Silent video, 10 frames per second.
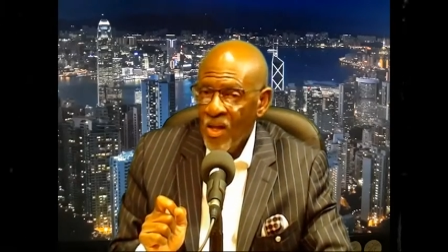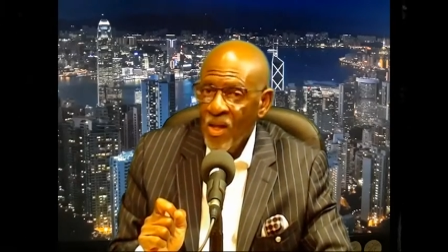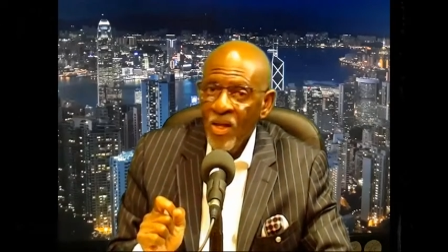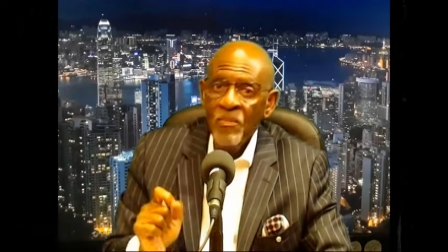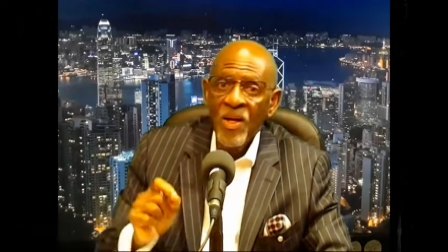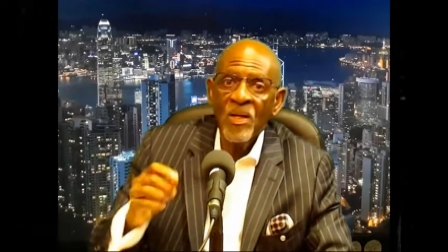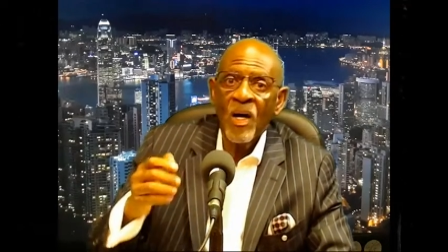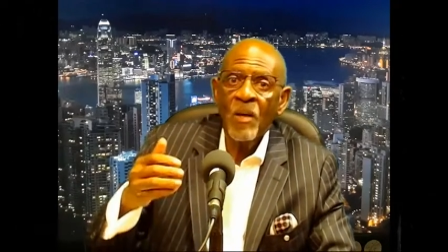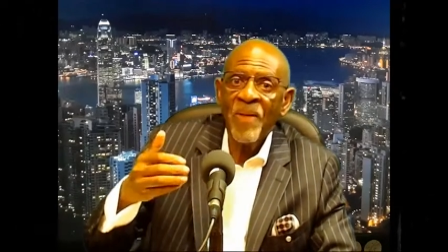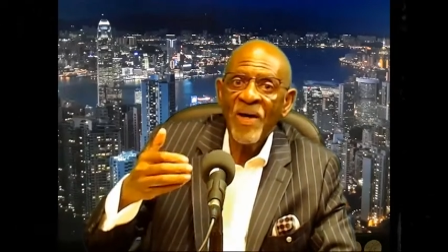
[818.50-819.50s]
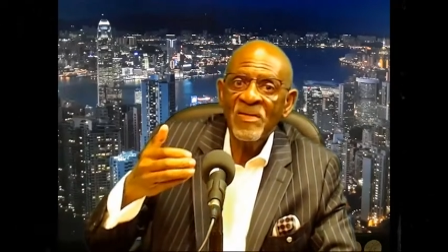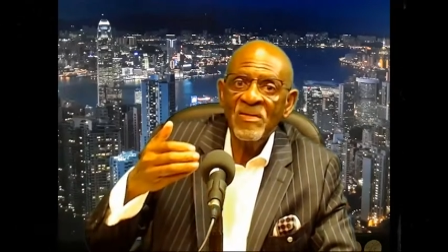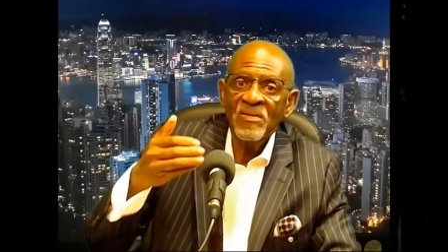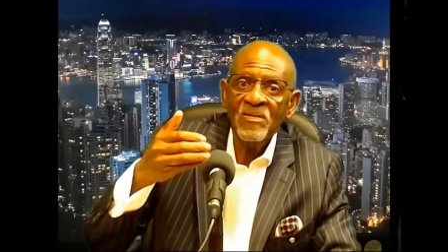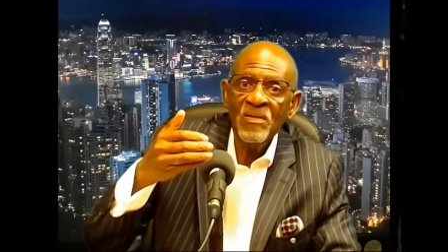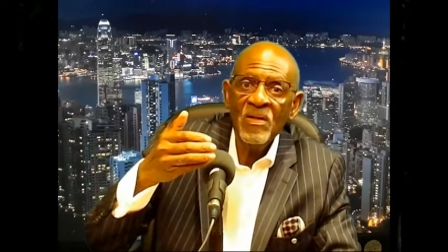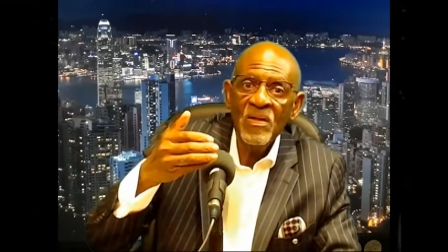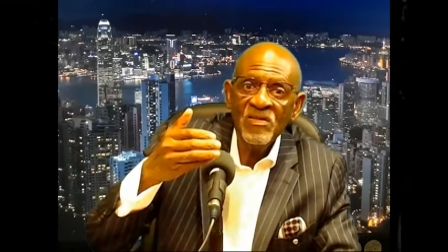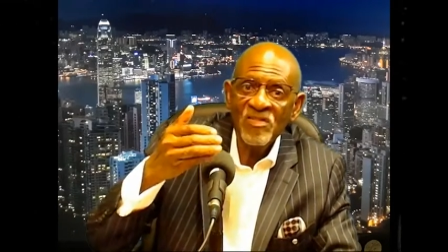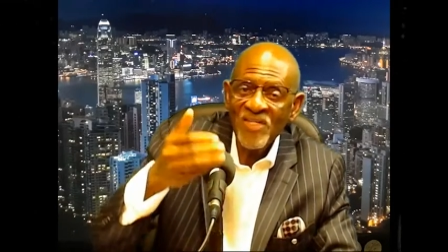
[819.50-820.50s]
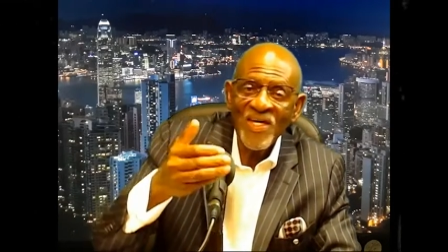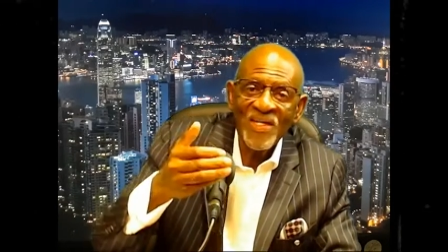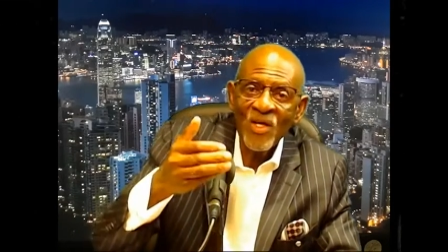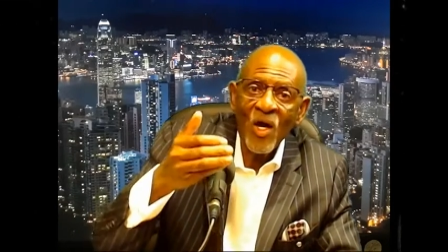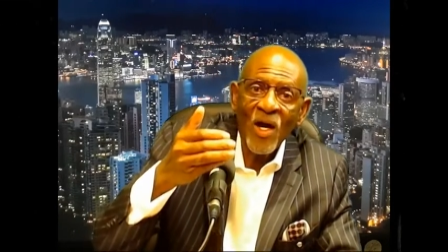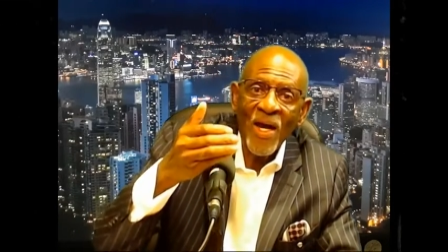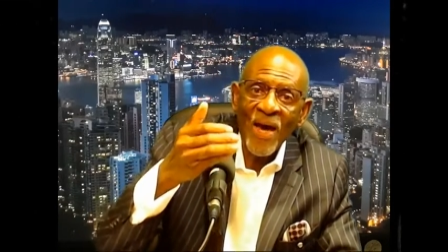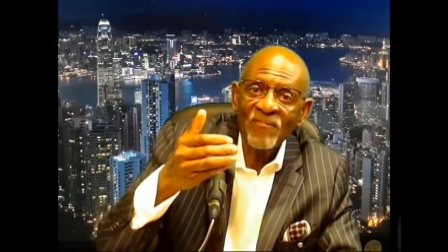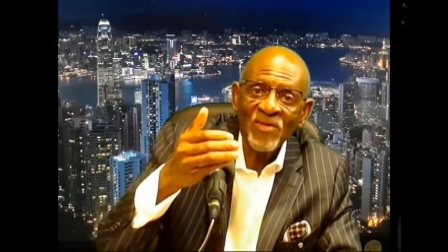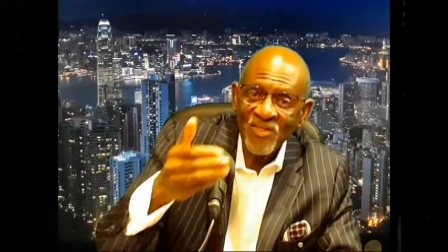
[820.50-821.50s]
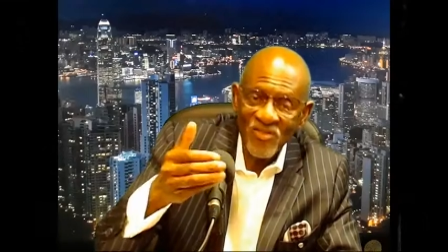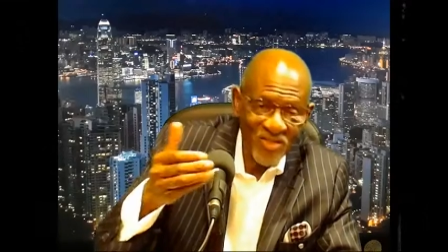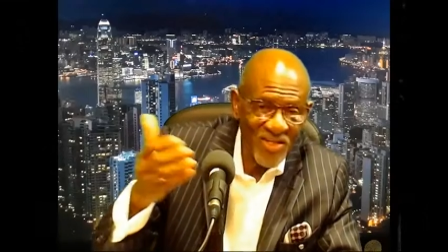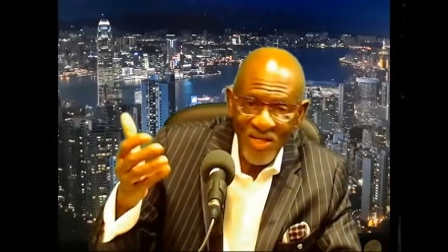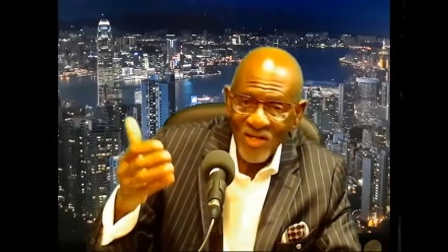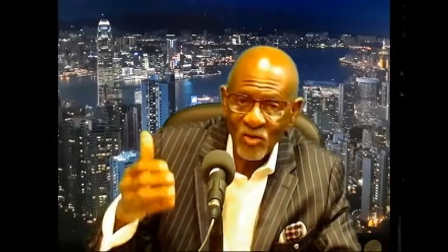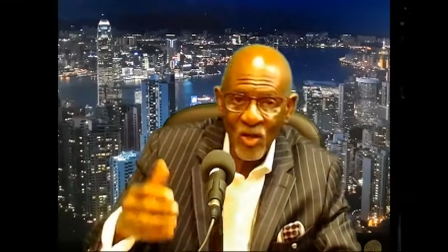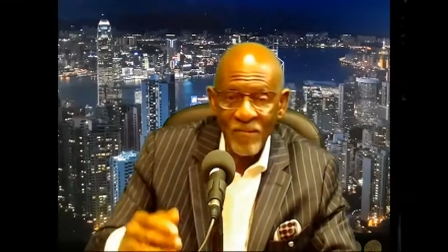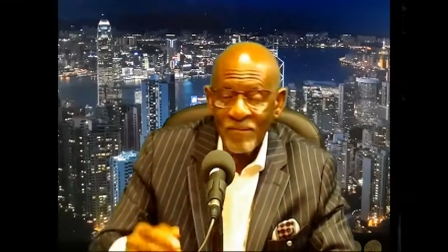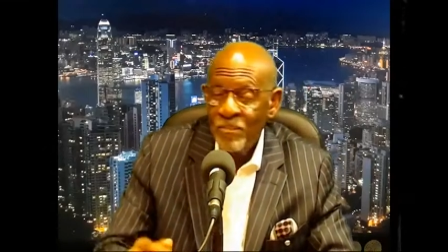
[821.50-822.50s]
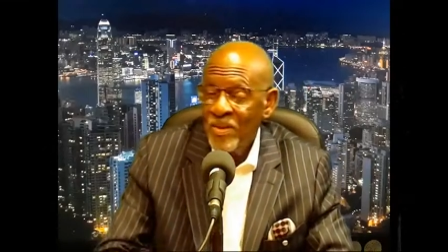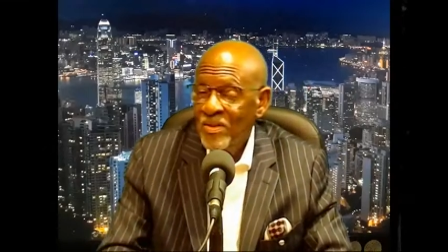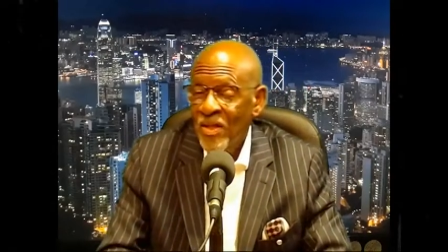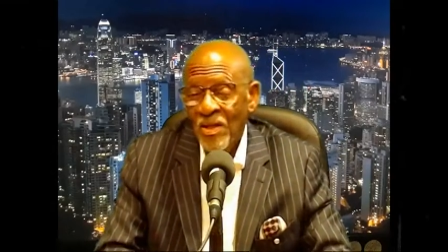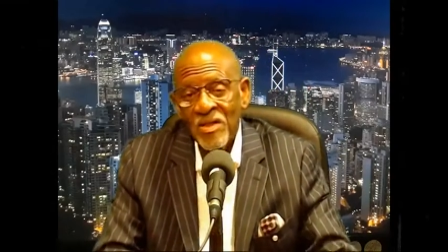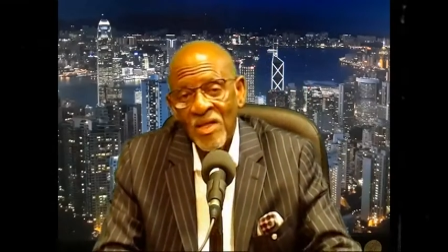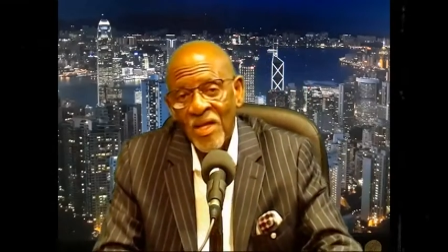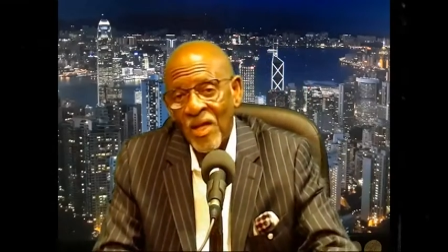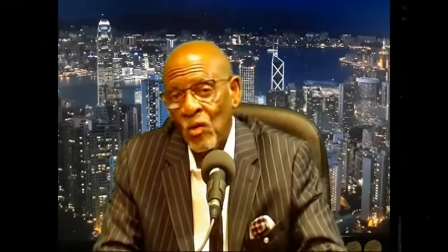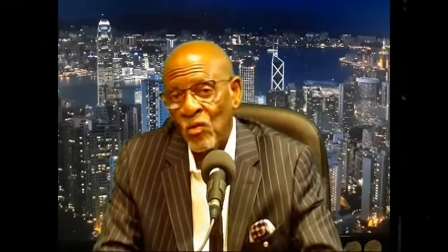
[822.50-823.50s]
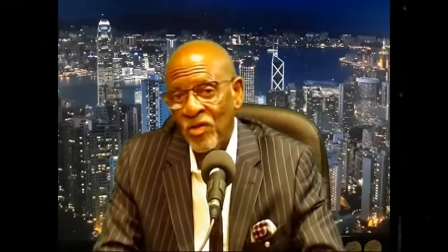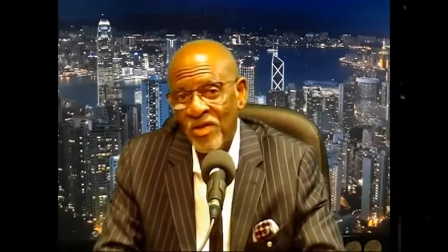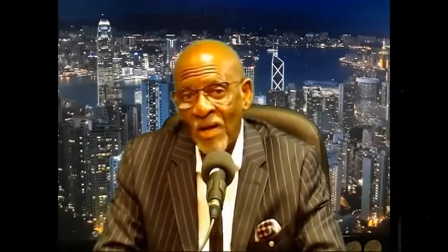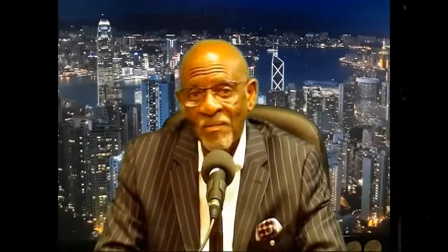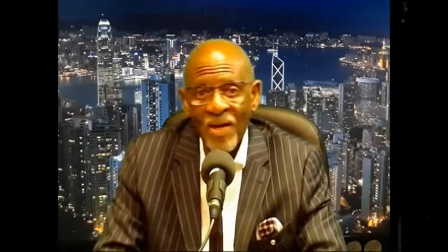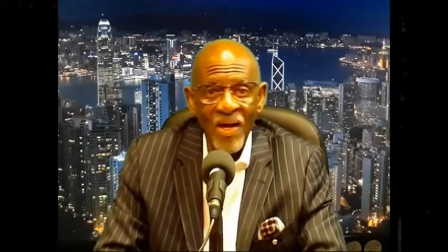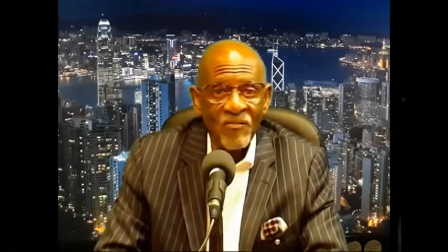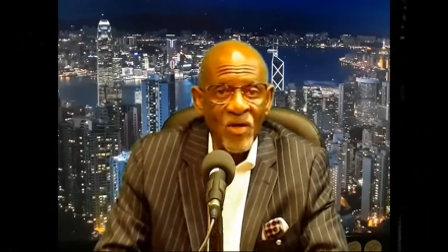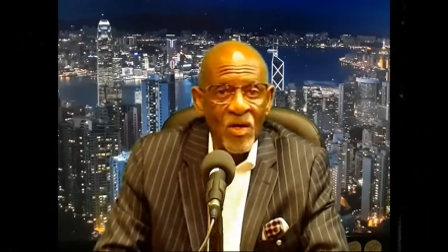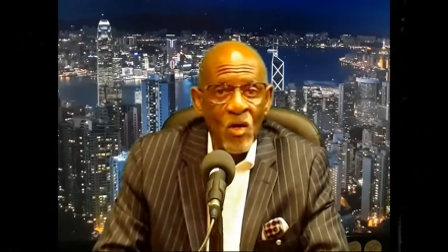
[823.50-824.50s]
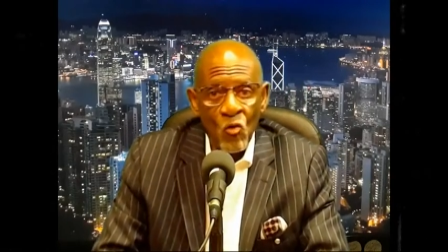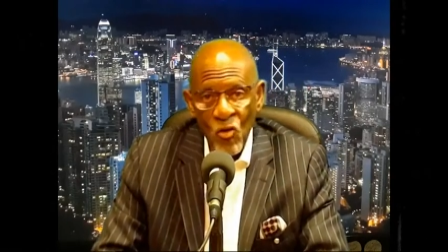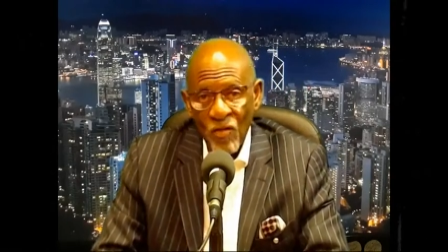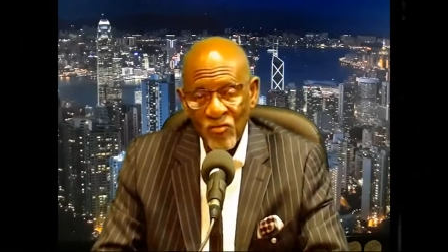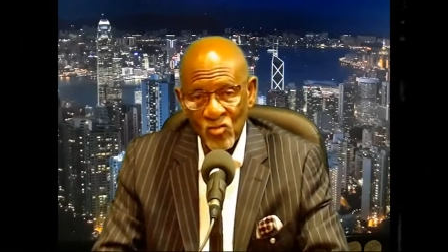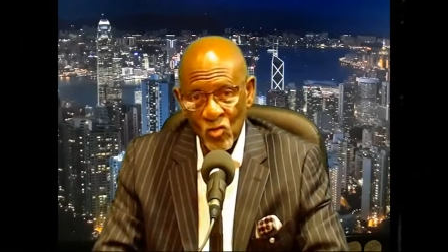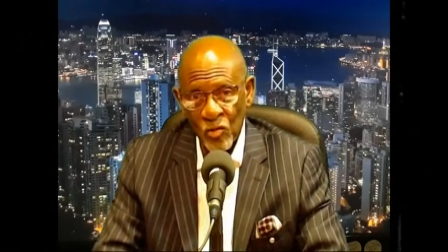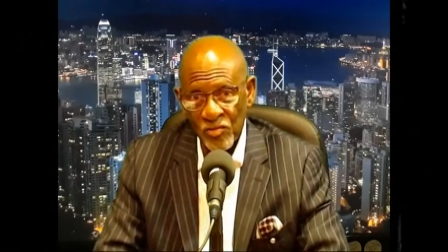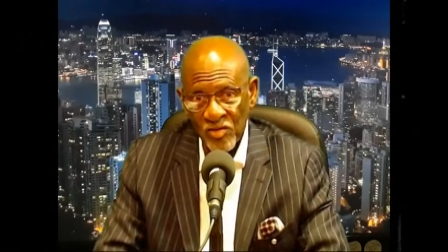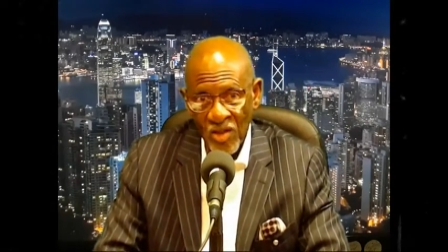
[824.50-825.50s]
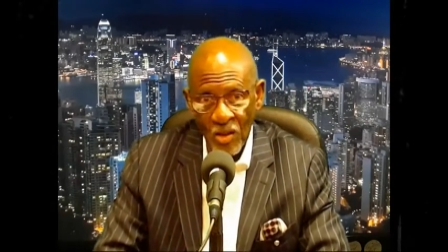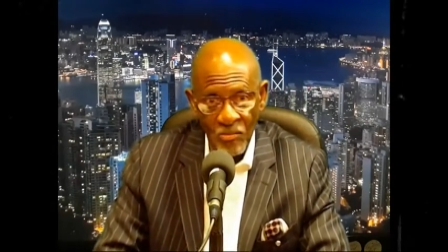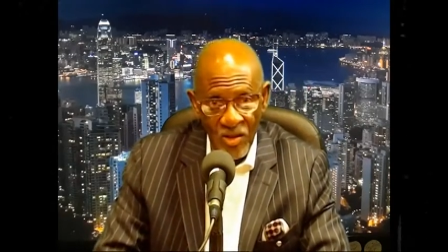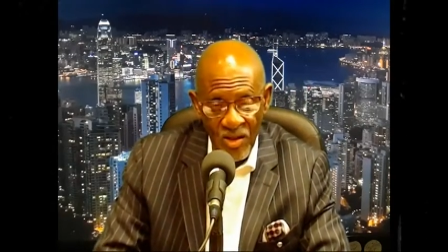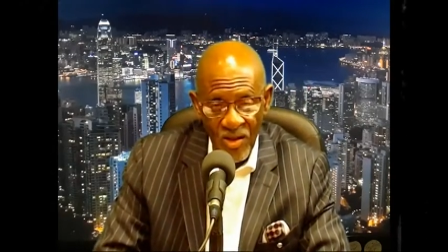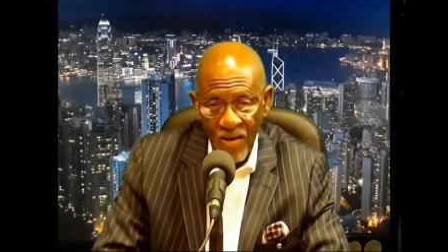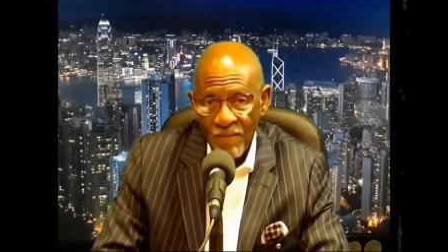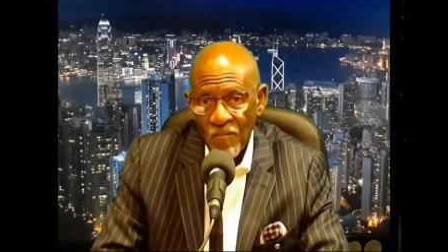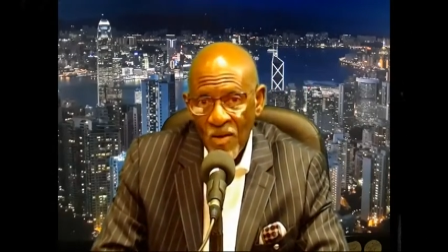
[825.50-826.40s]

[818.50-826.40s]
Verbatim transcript: amen, about Satan after the saints. I, I've been telling you that all the time, and I have reference scriptures that I'm looking at.